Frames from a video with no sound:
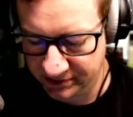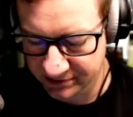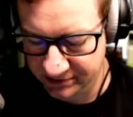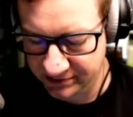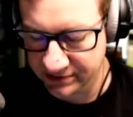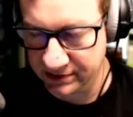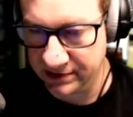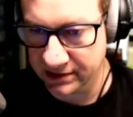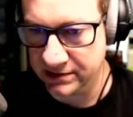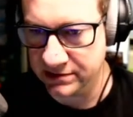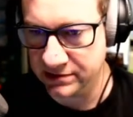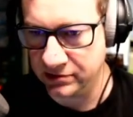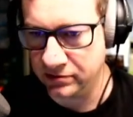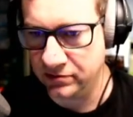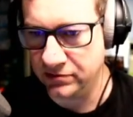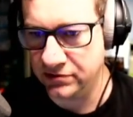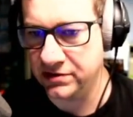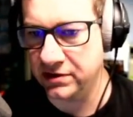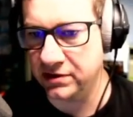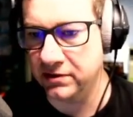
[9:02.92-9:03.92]
as these. And
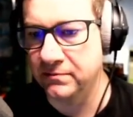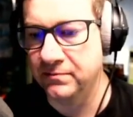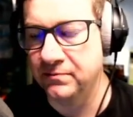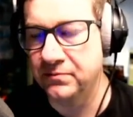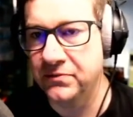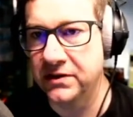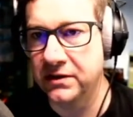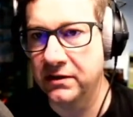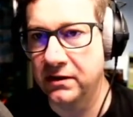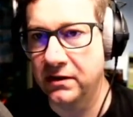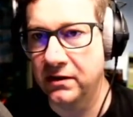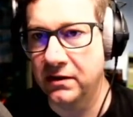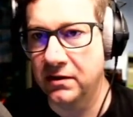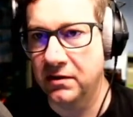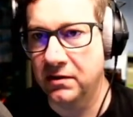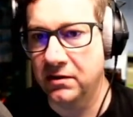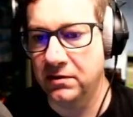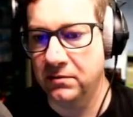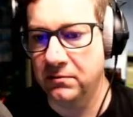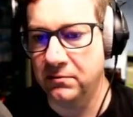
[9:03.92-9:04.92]
also,
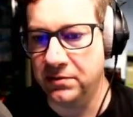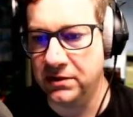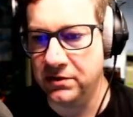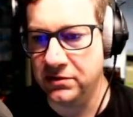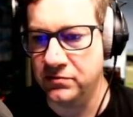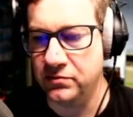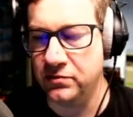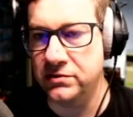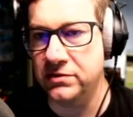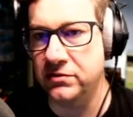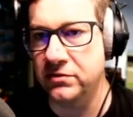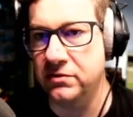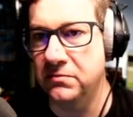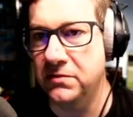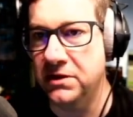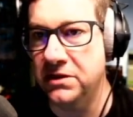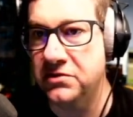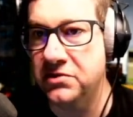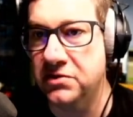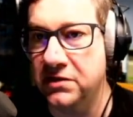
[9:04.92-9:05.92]
because we're doing
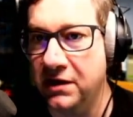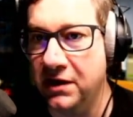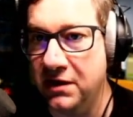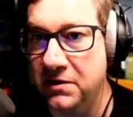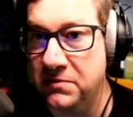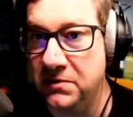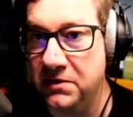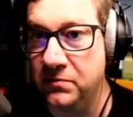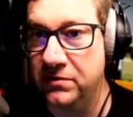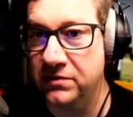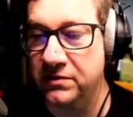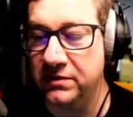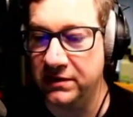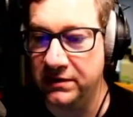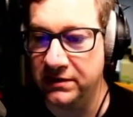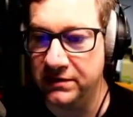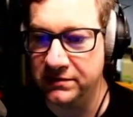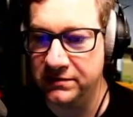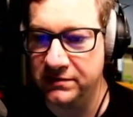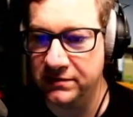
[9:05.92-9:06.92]
miniature gaming with
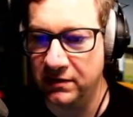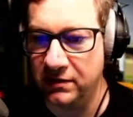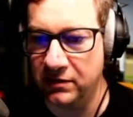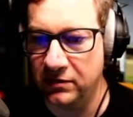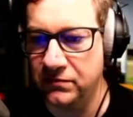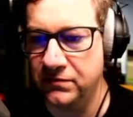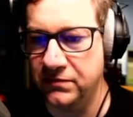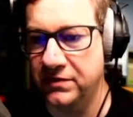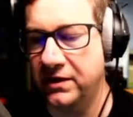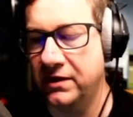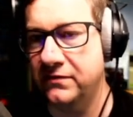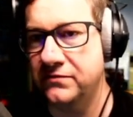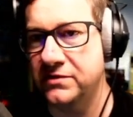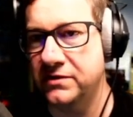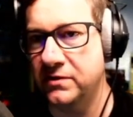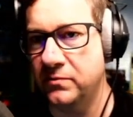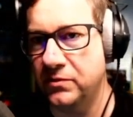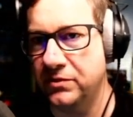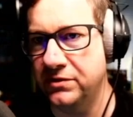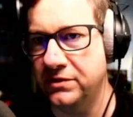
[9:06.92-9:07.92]
these, I often have
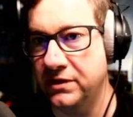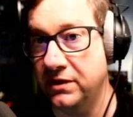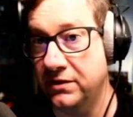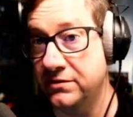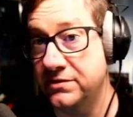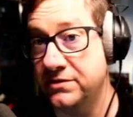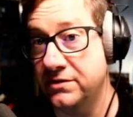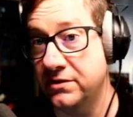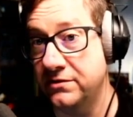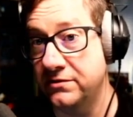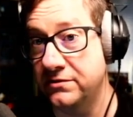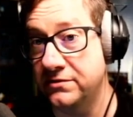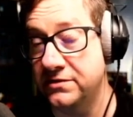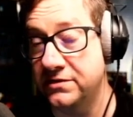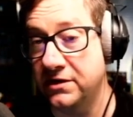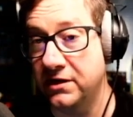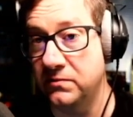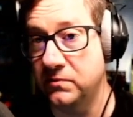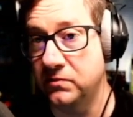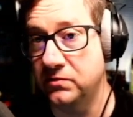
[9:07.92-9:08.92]
someone on the other side of the
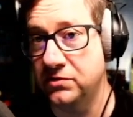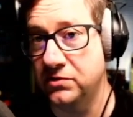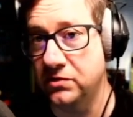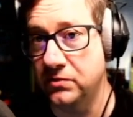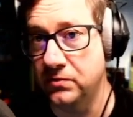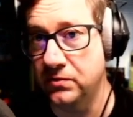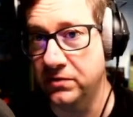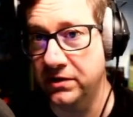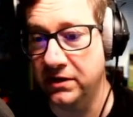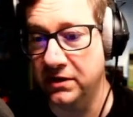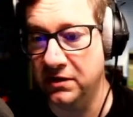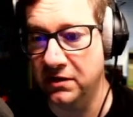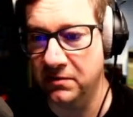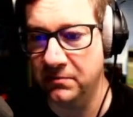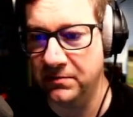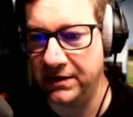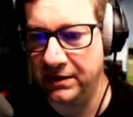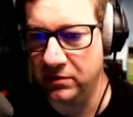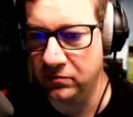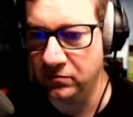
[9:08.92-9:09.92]
table talking
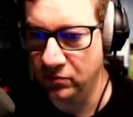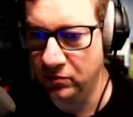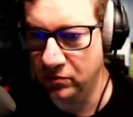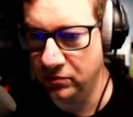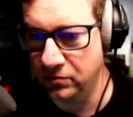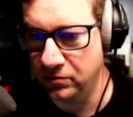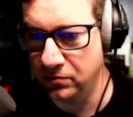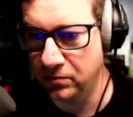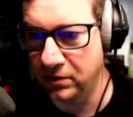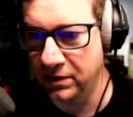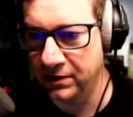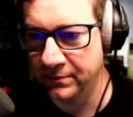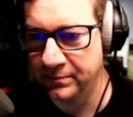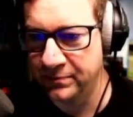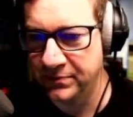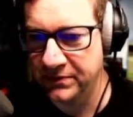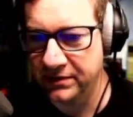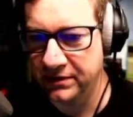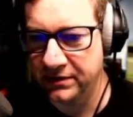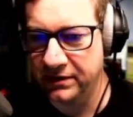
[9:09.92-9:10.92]
about a rule
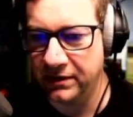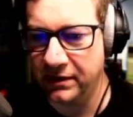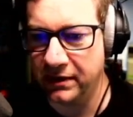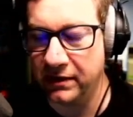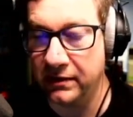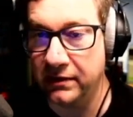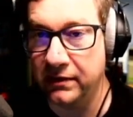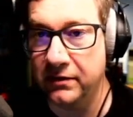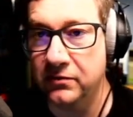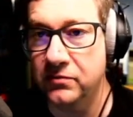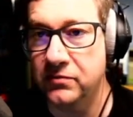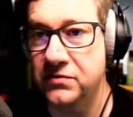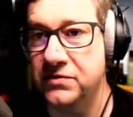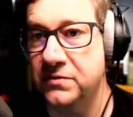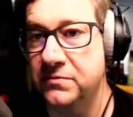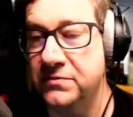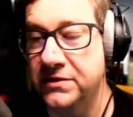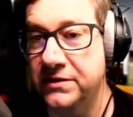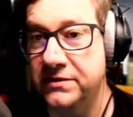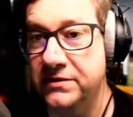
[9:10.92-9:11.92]
or some
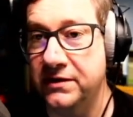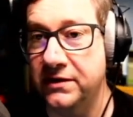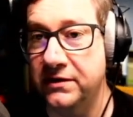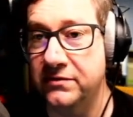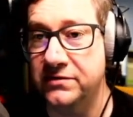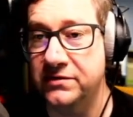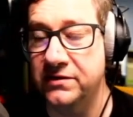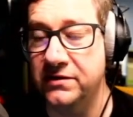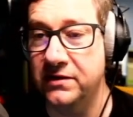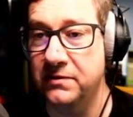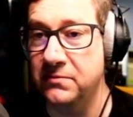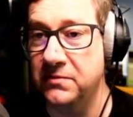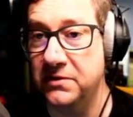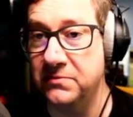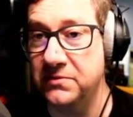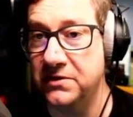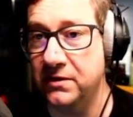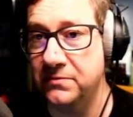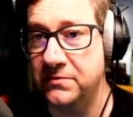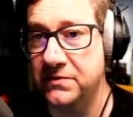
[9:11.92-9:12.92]
details, and they're
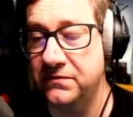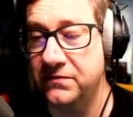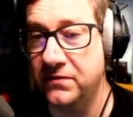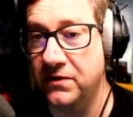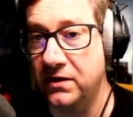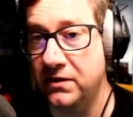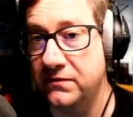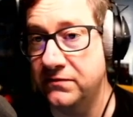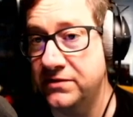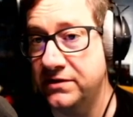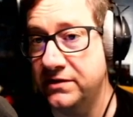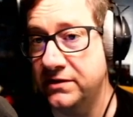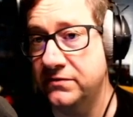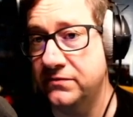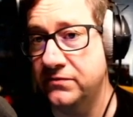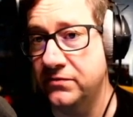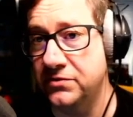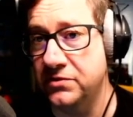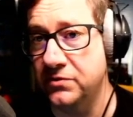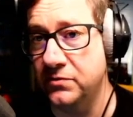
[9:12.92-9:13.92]
maybe up to 5-6
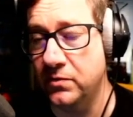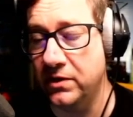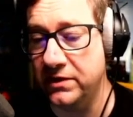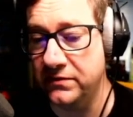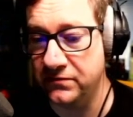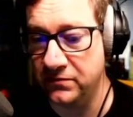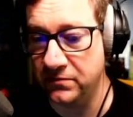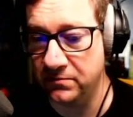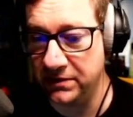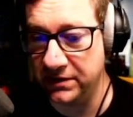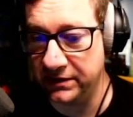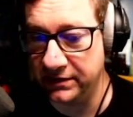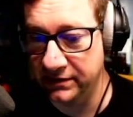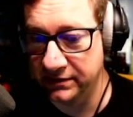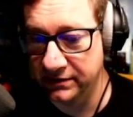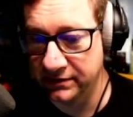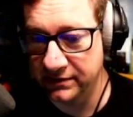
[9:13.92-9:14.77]
foot away from me.